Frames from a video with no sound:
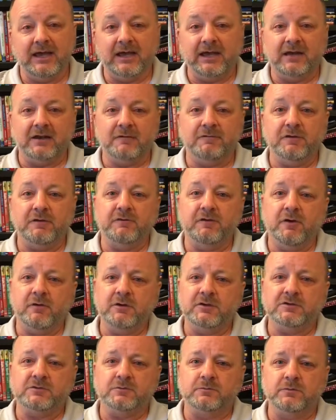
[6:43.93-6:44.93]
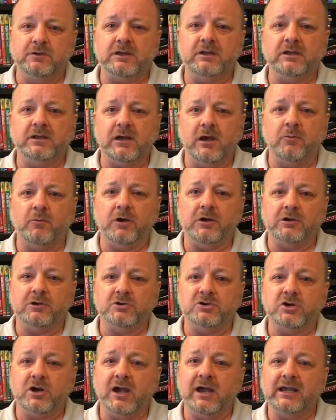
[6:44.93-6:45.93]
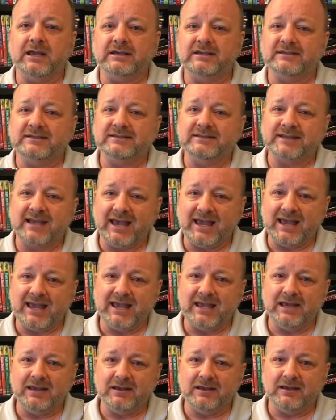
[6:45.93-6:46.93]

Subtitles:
And if you focus really on what you're trying to say,